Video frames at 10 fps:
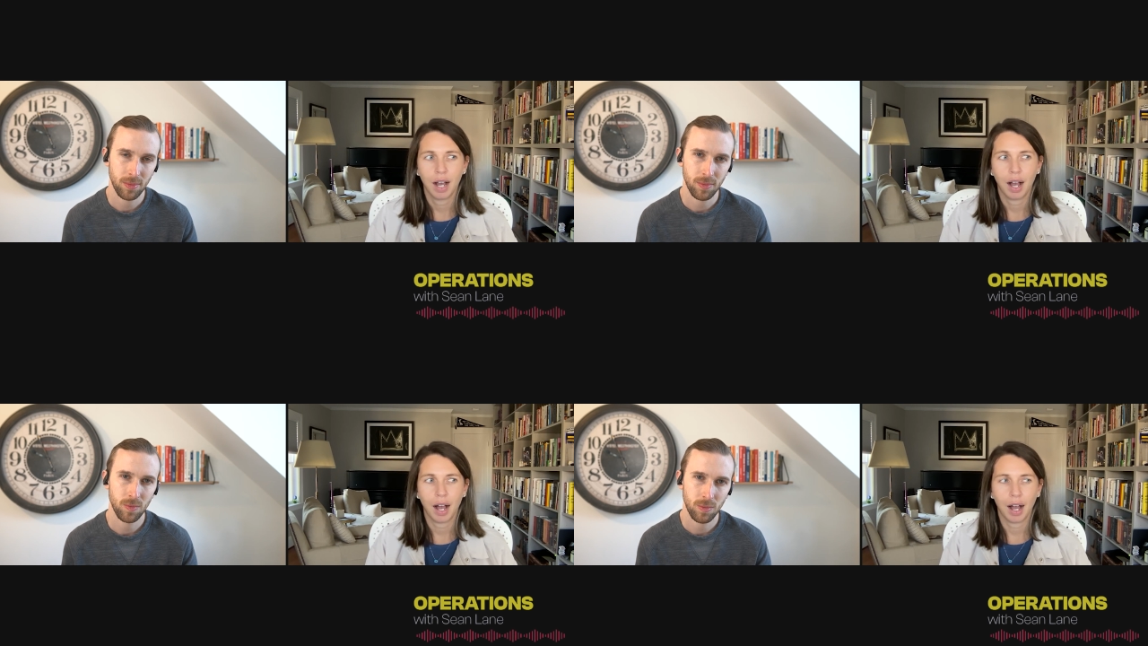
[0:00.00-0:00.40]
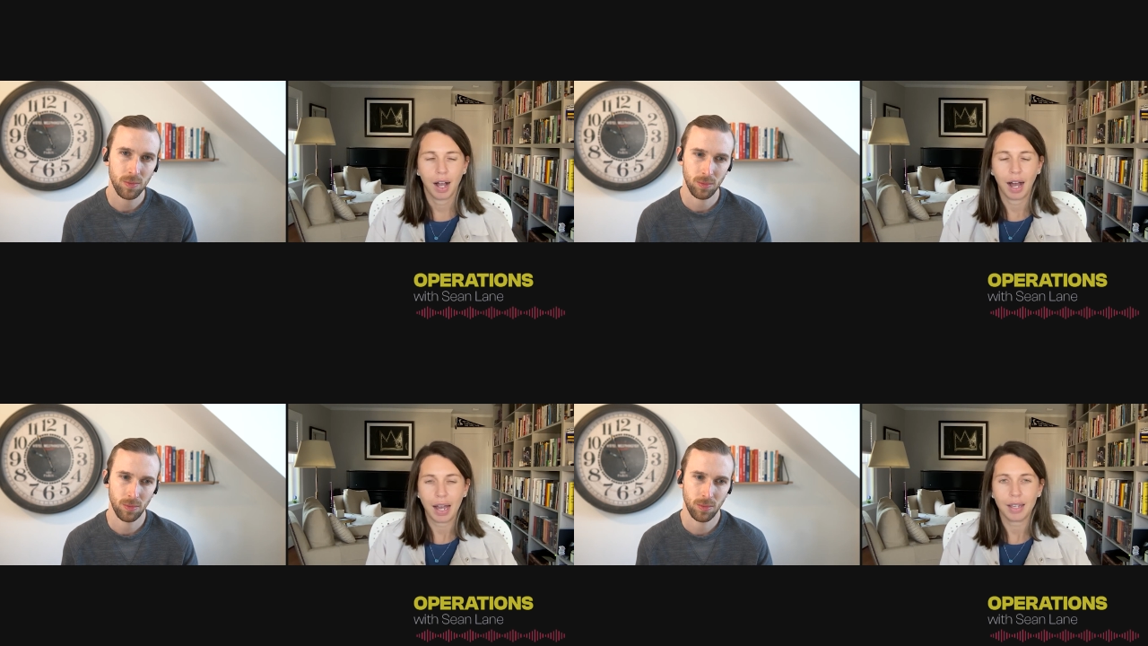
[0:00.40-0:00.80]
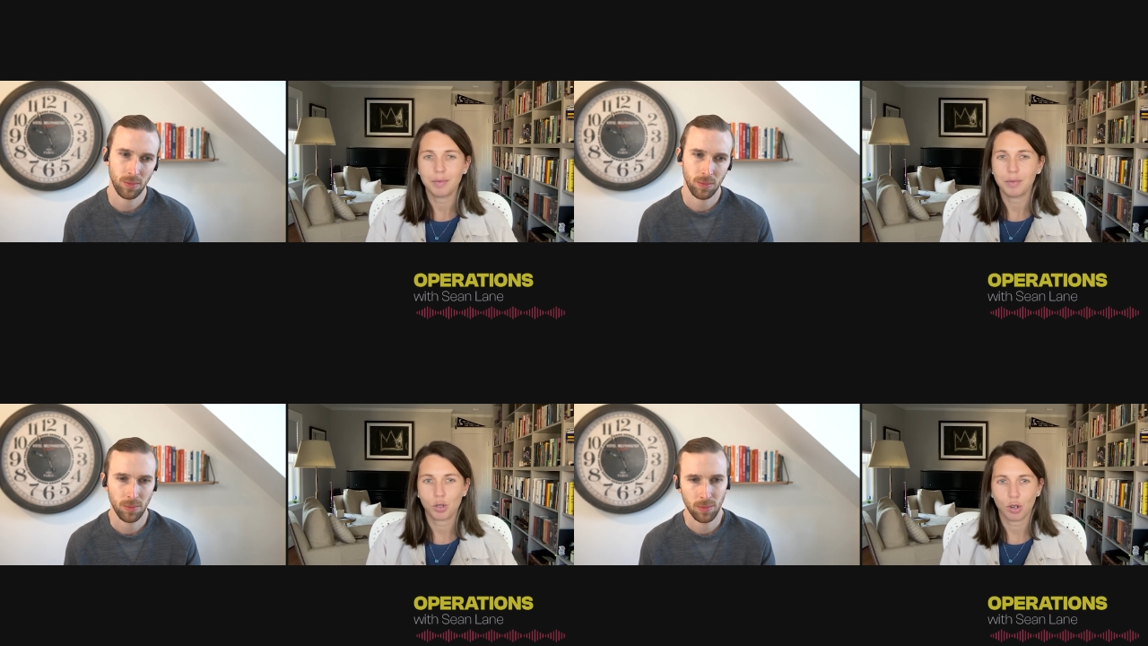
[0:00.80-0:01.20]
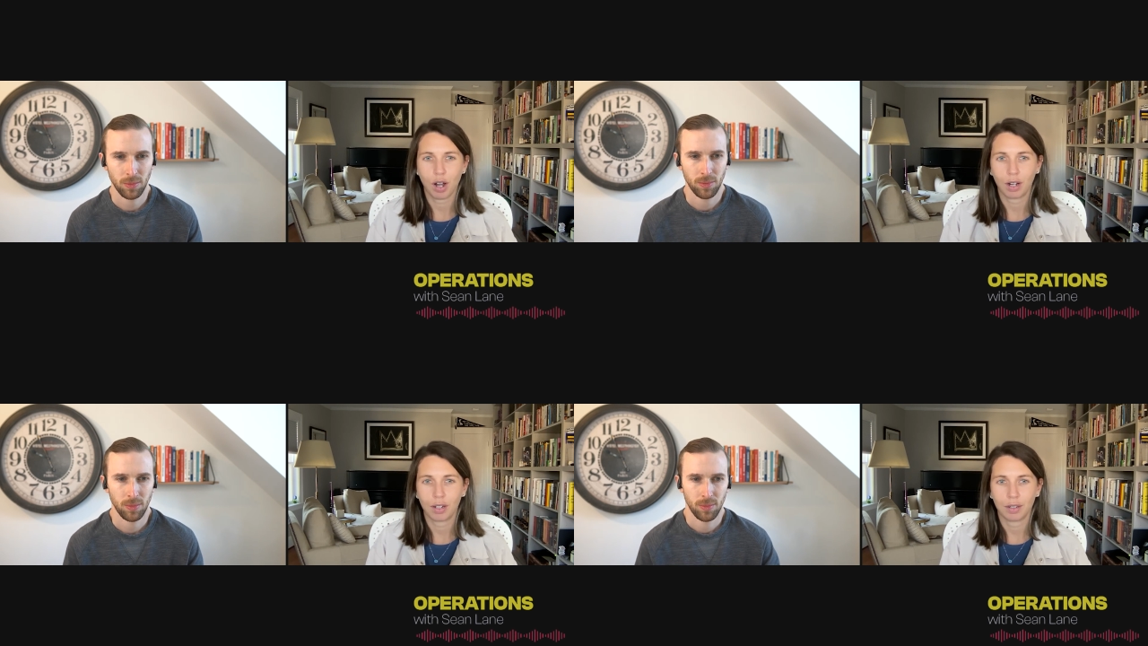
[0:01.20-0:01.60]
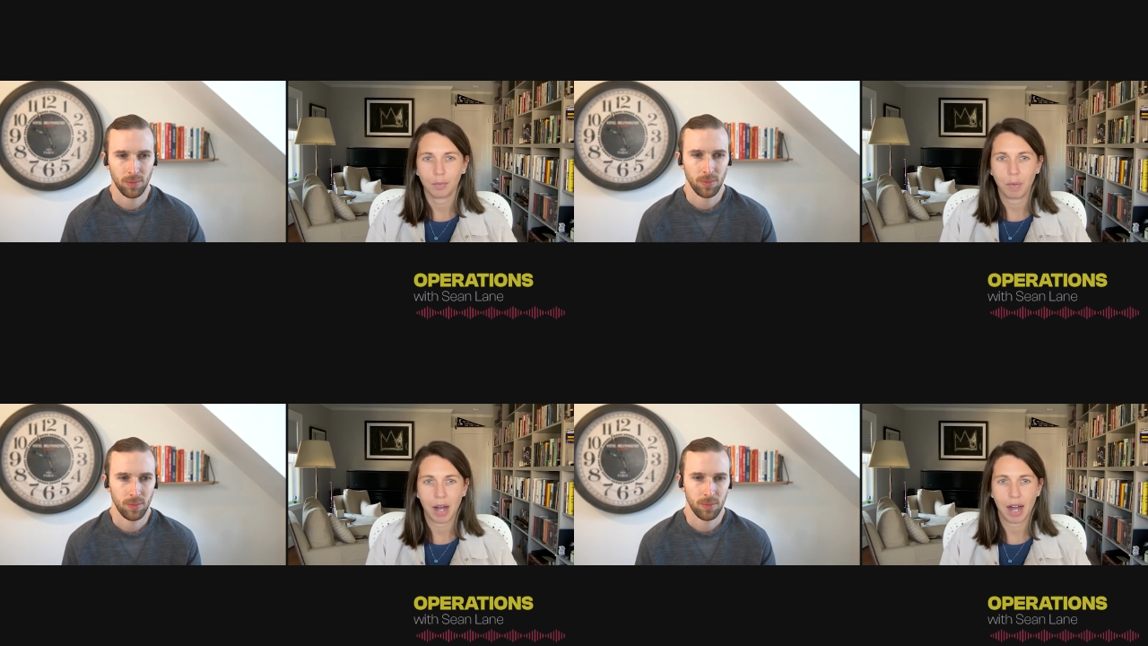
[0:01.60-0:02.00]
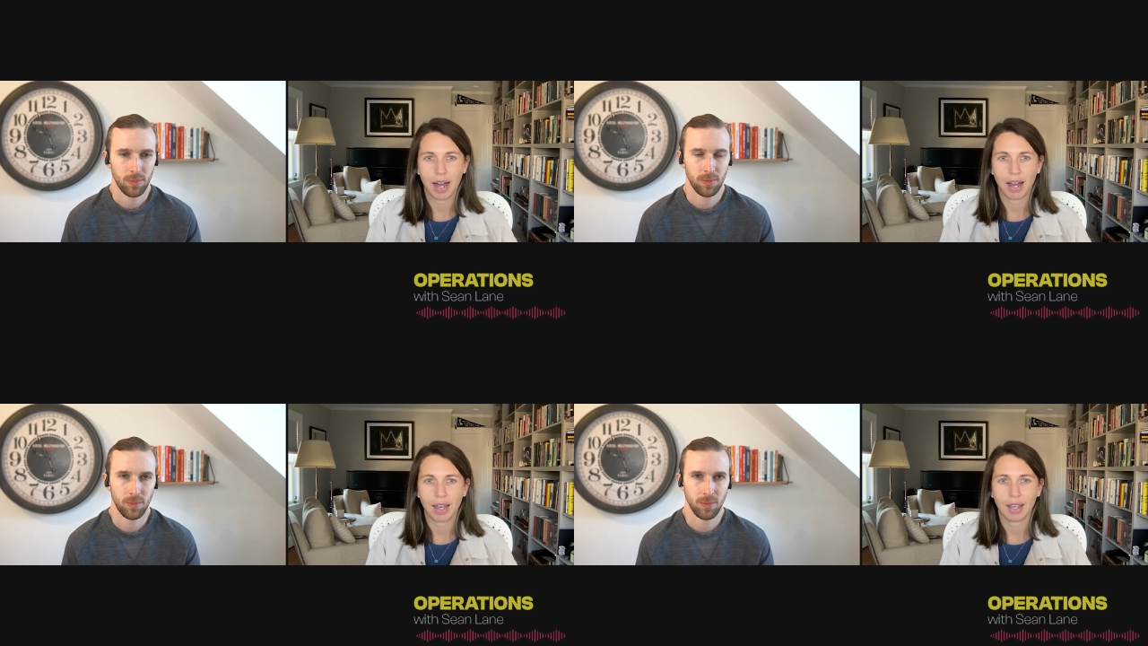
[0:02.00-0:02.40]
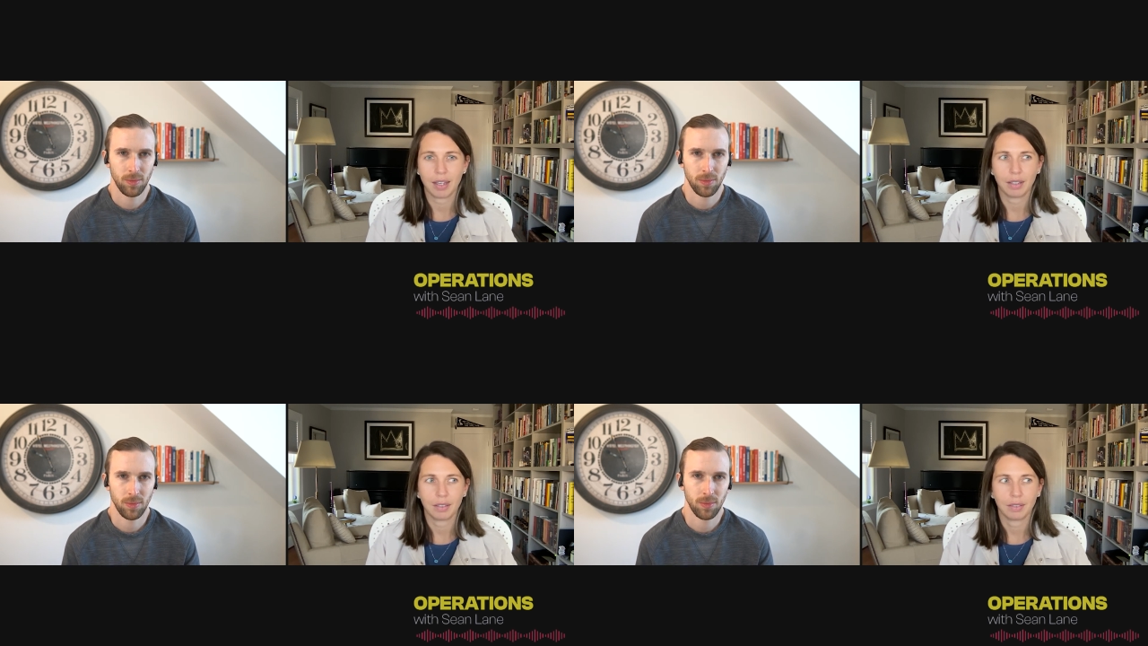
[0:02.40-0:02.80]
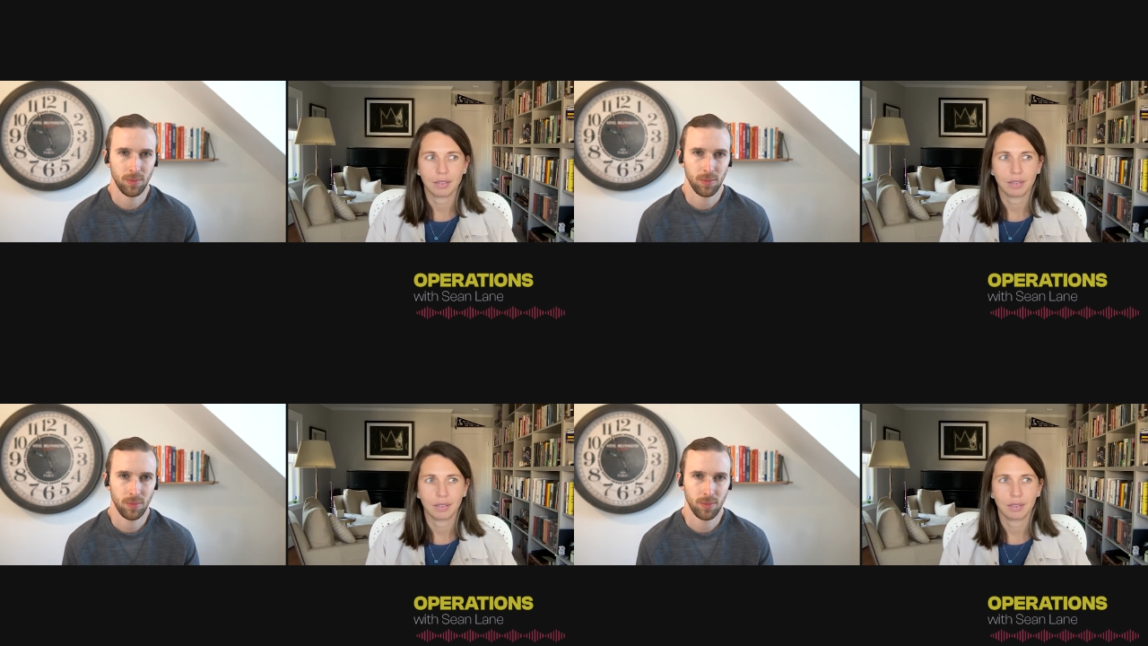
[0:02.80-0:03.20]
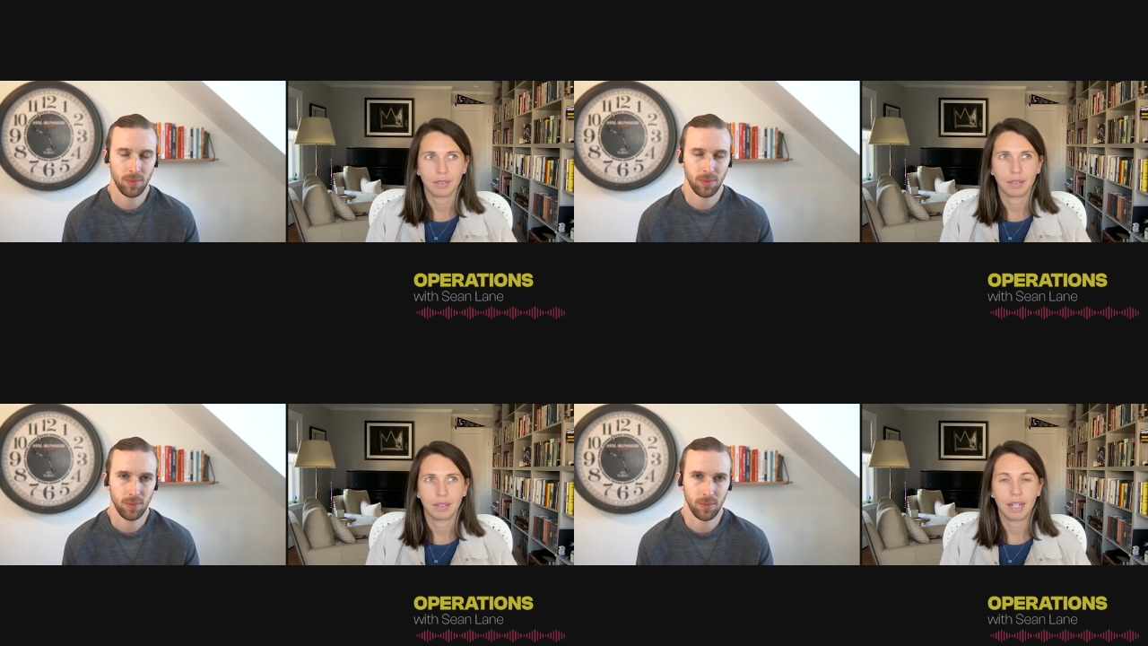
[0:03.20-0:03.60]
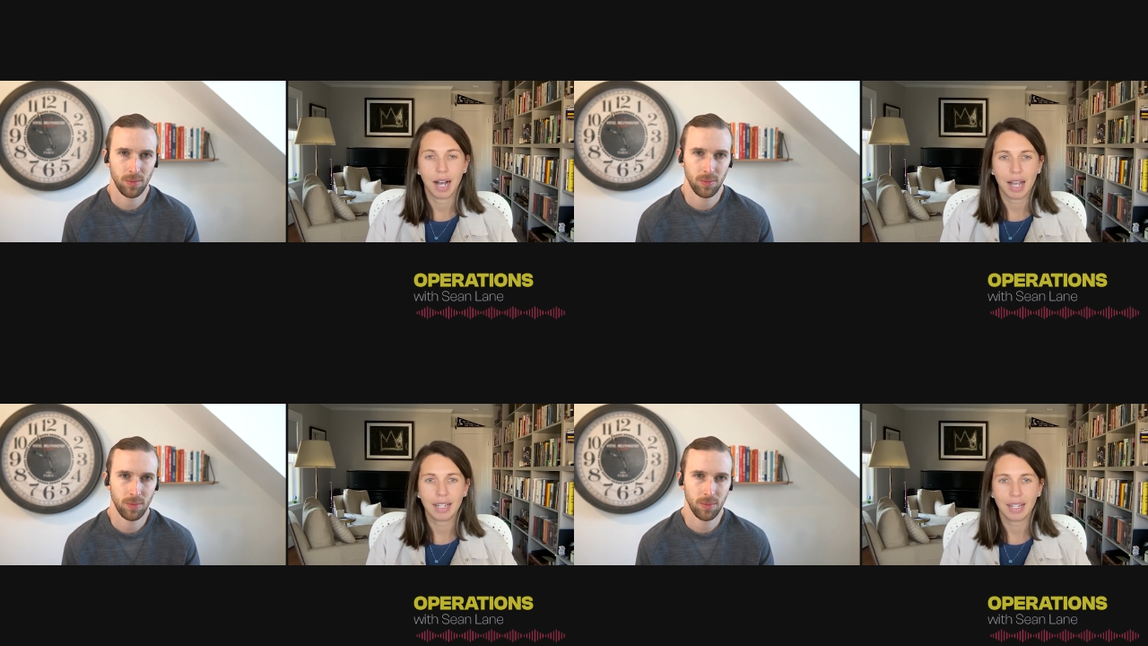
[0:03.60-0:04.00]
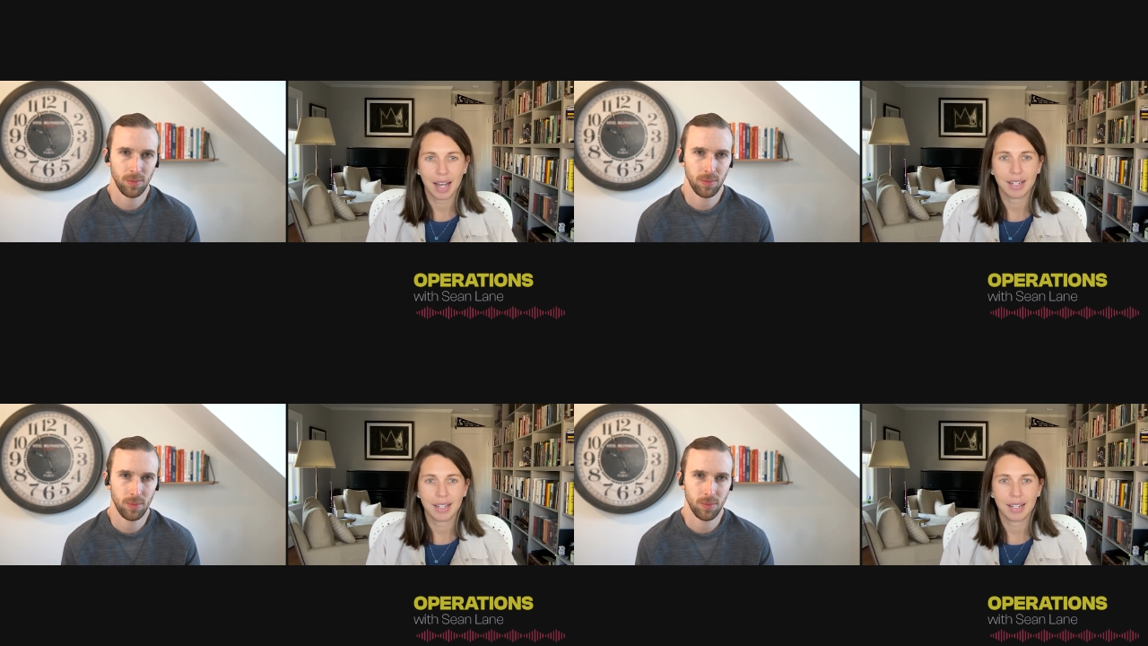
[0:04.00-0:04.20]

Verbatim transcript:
Speaker 1: Uh, I am struck by nine out of